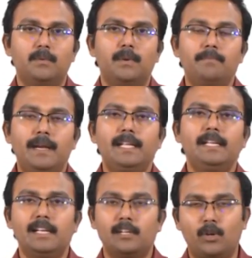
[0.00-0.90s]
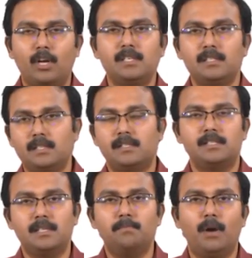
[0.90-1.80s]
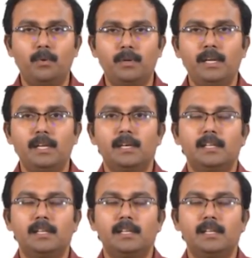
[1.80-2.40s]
When material crosses the system boundary,